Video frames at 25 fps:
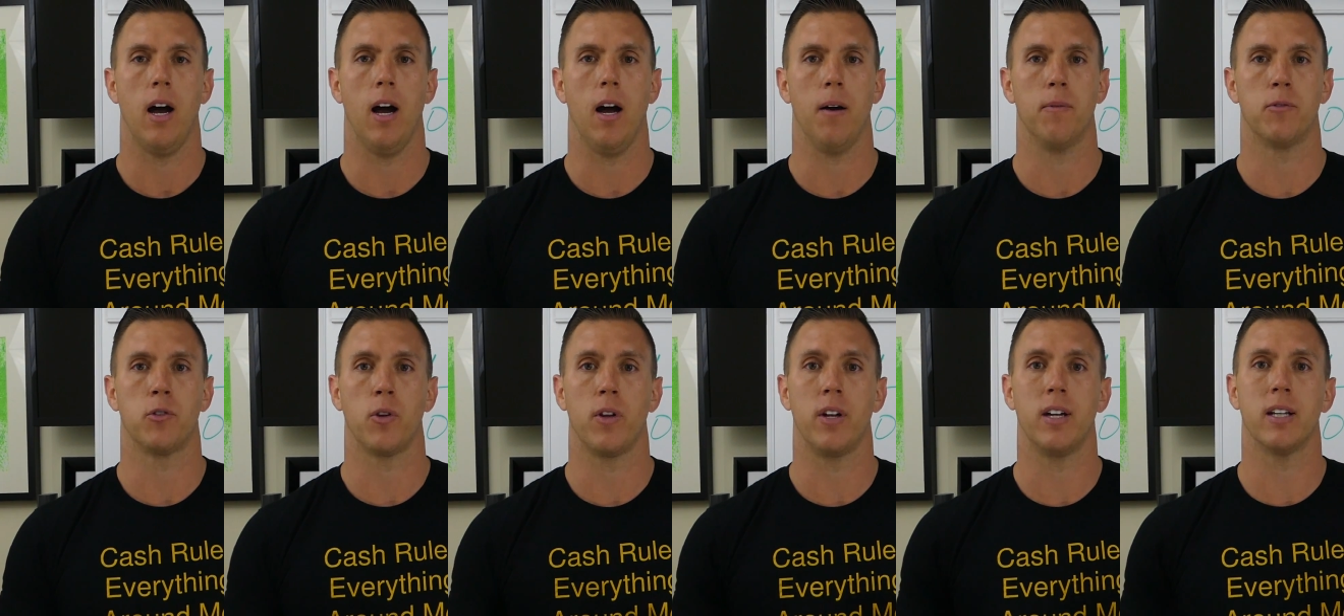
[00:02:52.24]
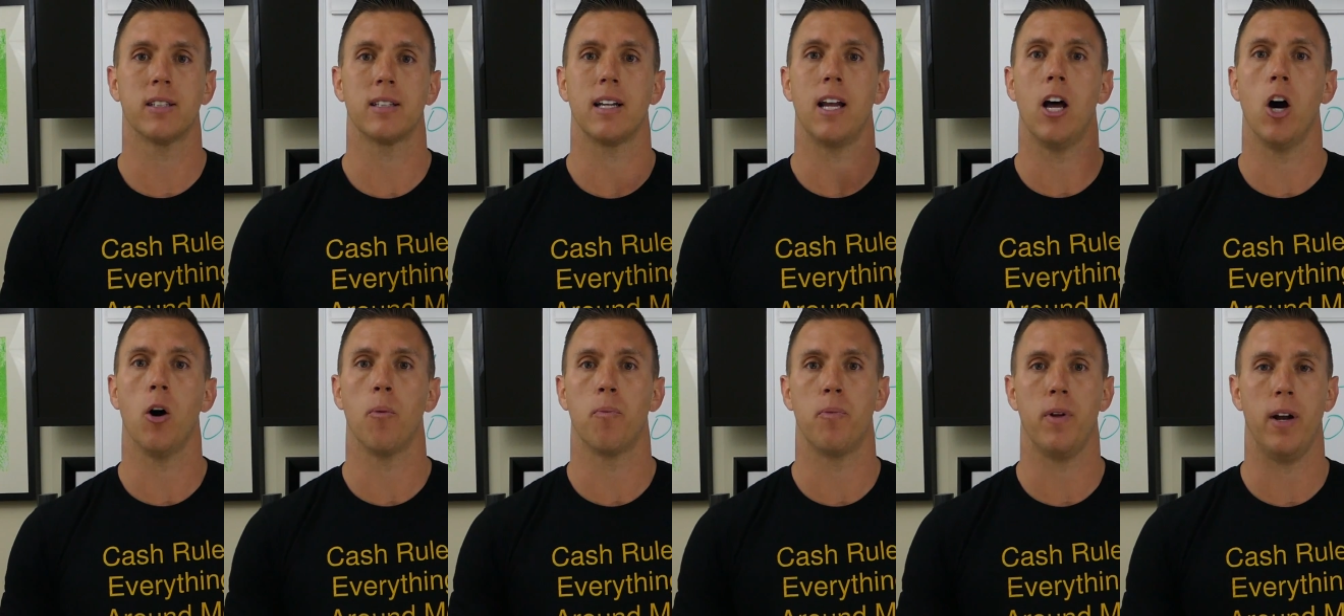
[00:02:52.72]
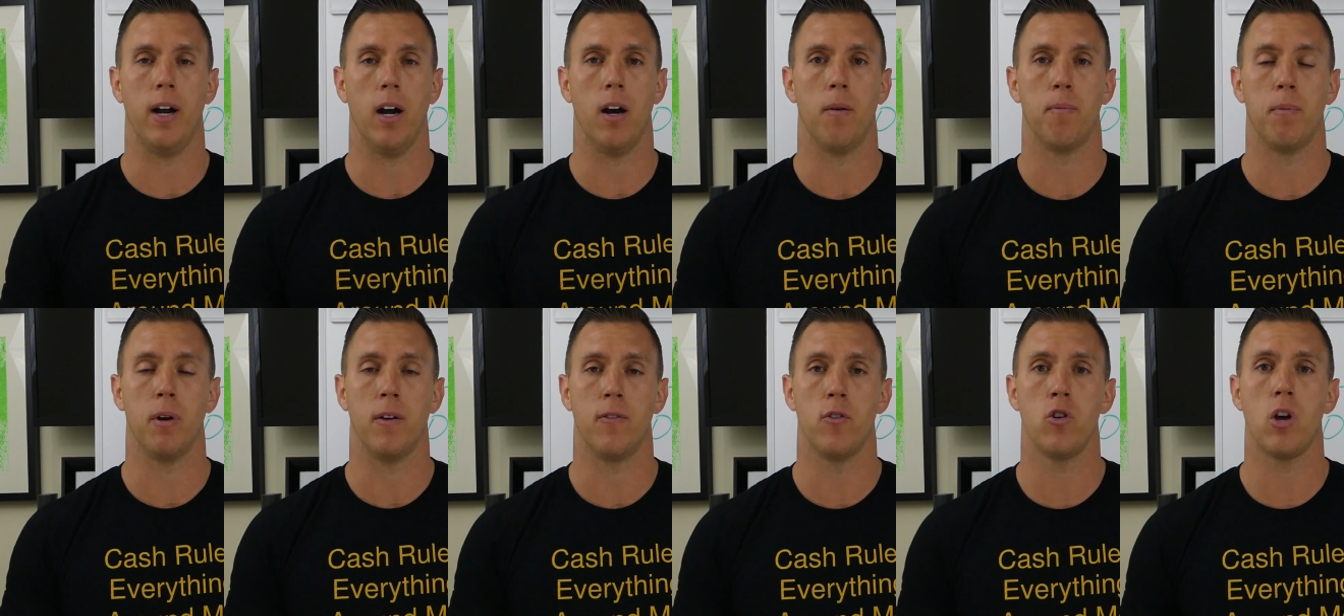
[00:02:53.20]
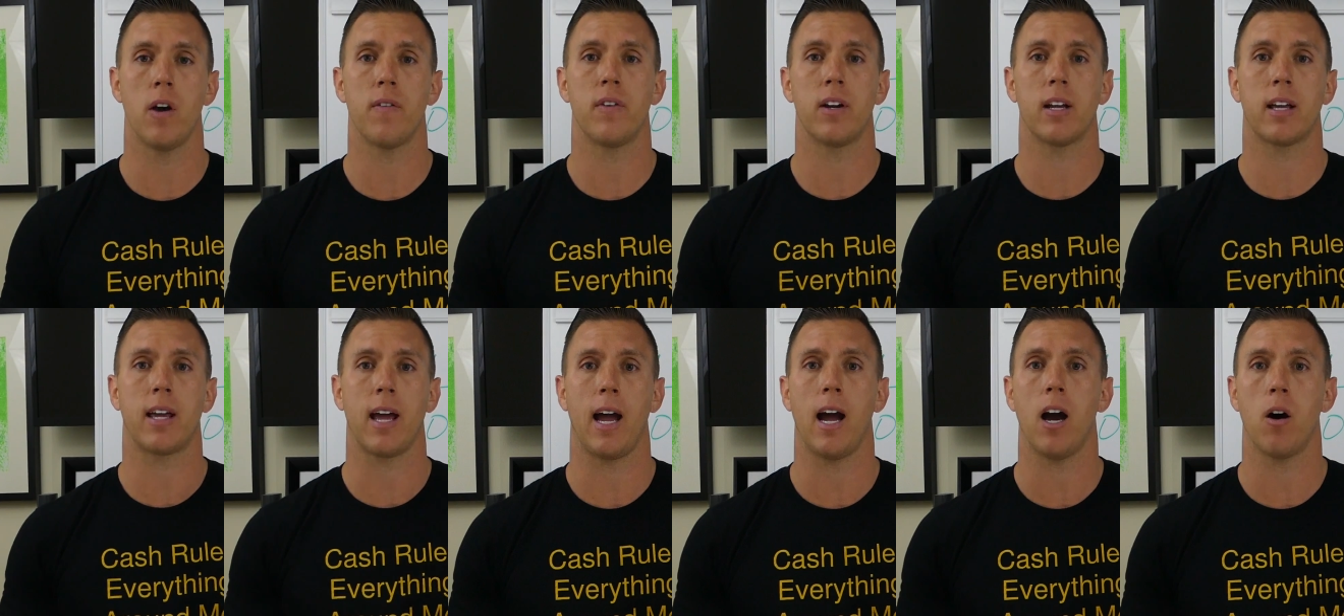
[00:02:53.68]
So that doesn't help there. But if you have an
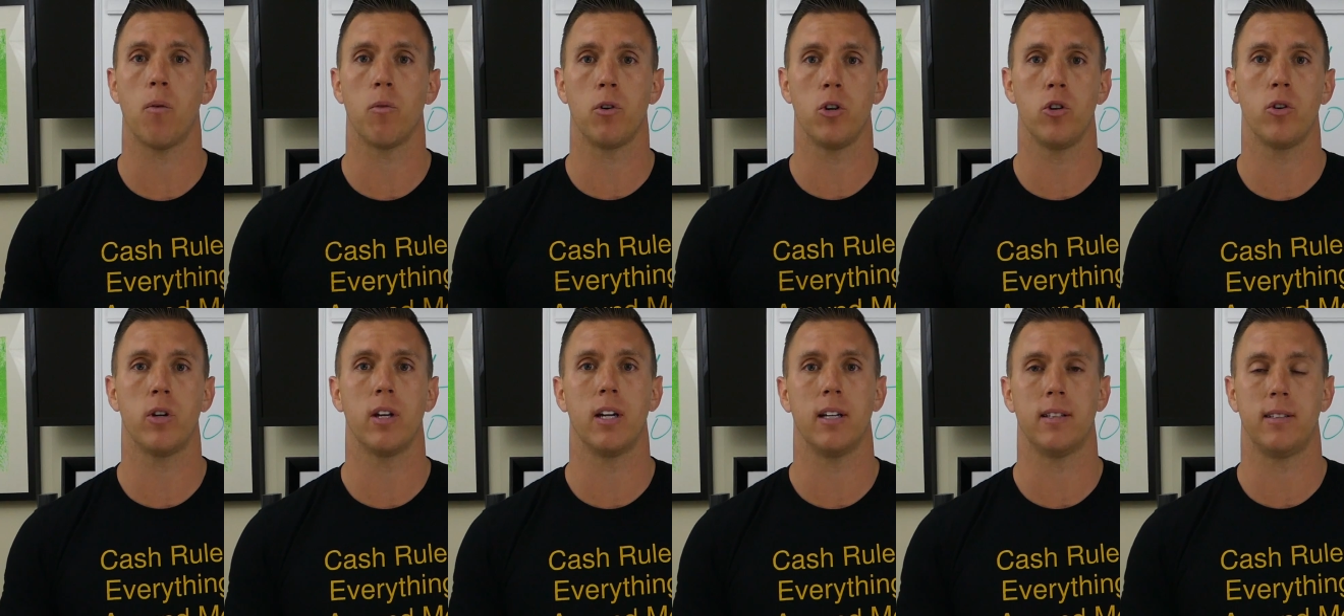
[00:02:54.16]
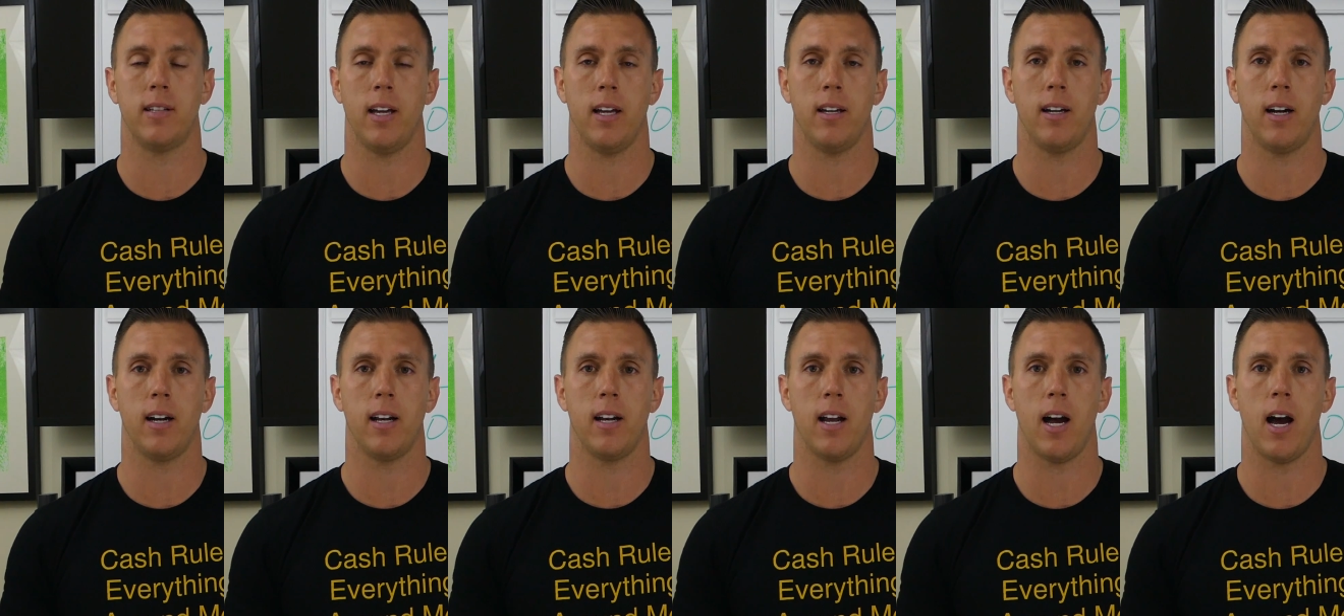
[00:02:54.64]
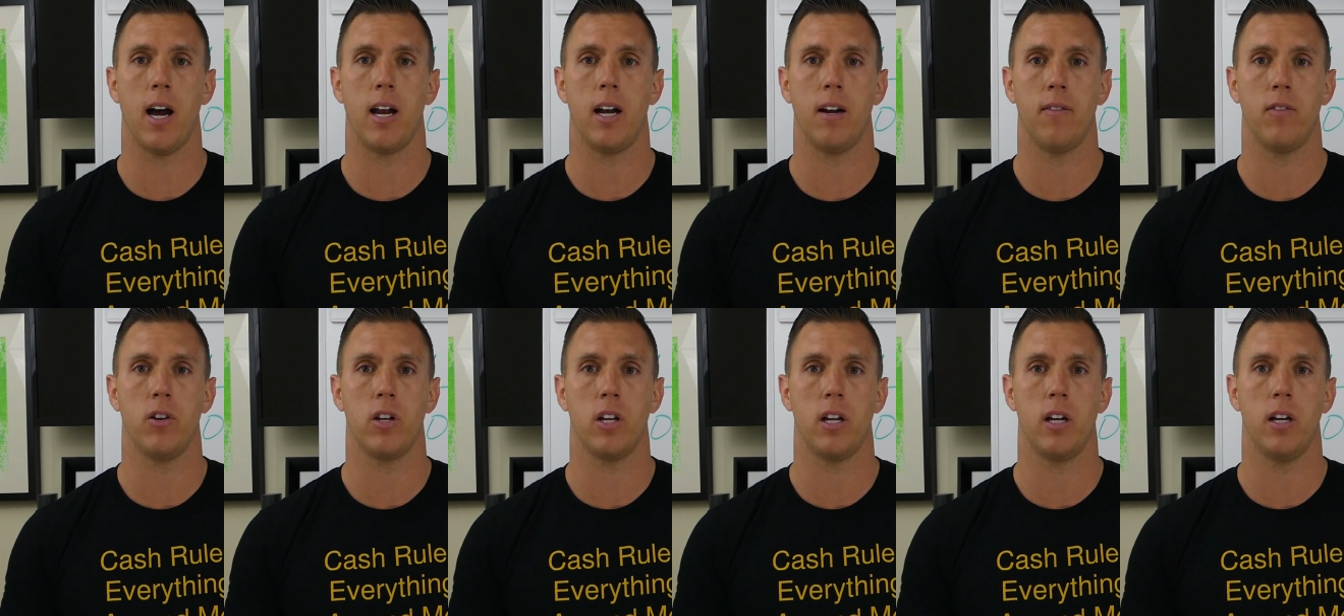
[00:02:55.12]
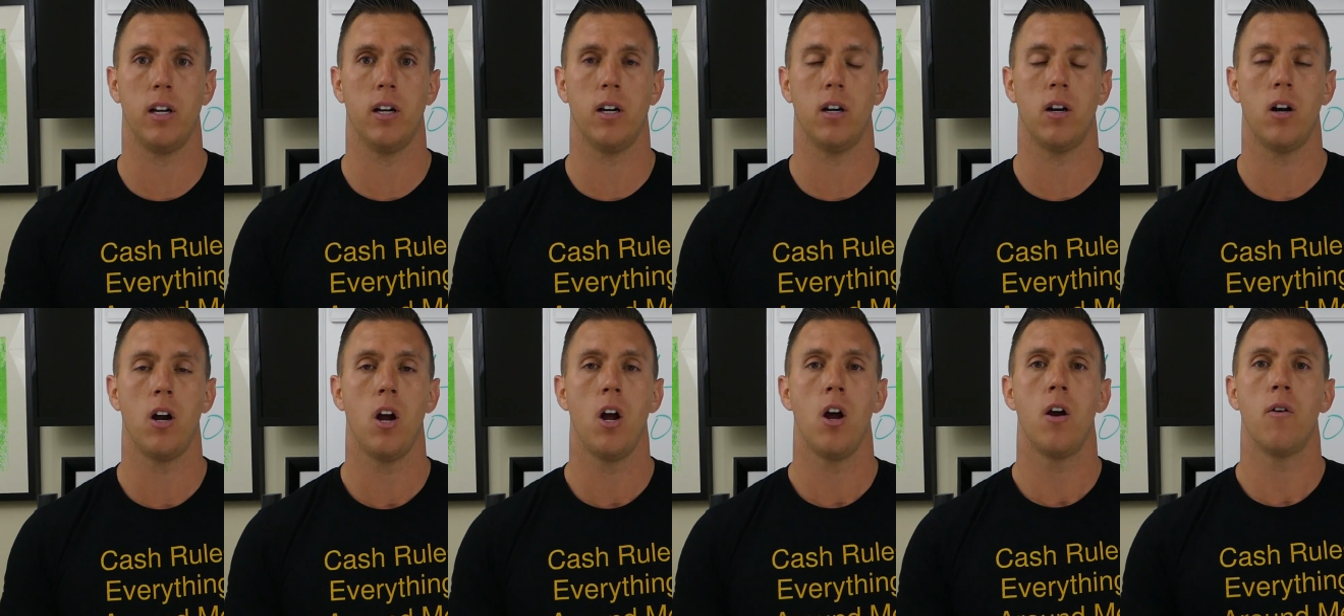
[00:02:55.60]
account where you get a 1099 every
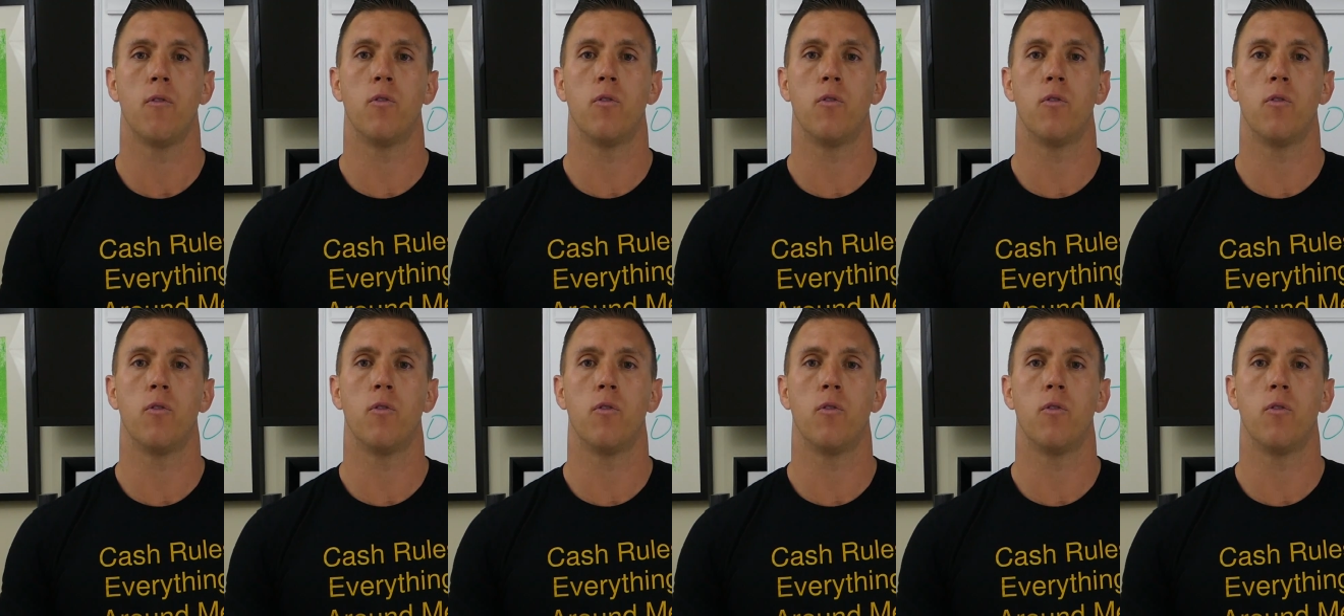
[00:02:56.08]
year